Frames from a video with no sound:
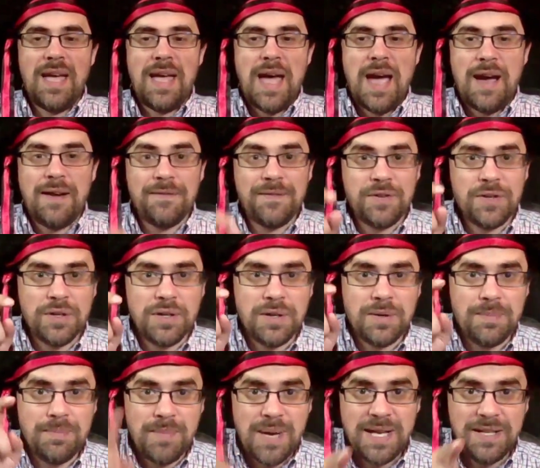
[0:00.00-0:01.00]
after
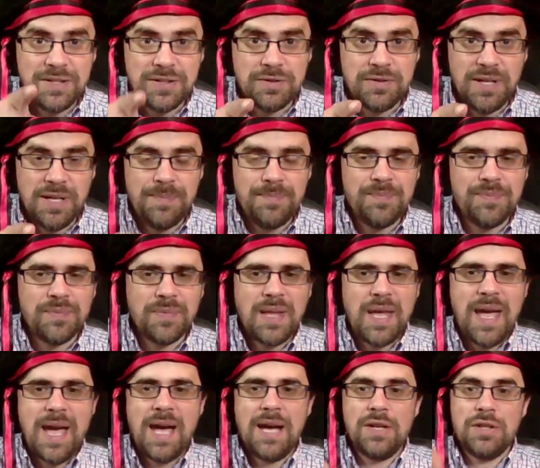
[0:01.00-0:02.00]
my stream
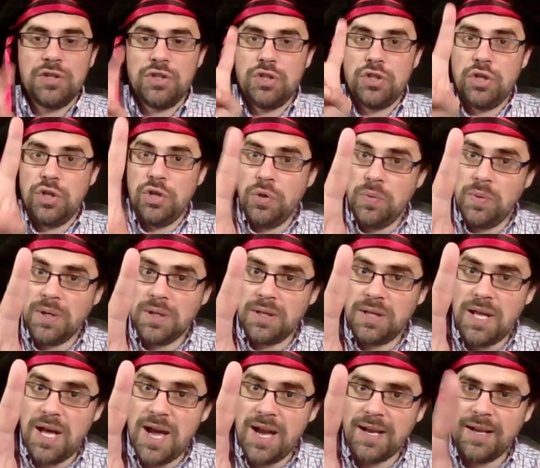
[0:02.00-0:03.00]
at
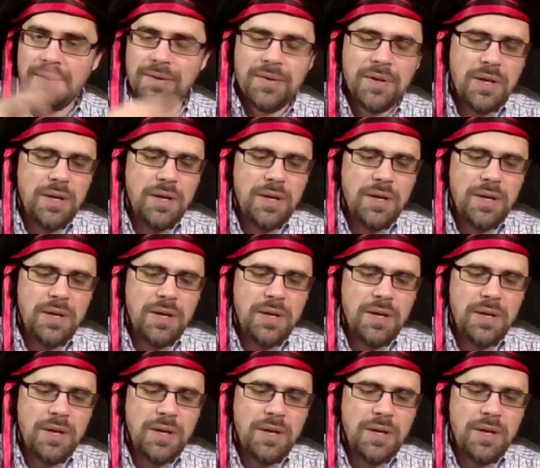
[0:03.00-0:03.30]
2:00,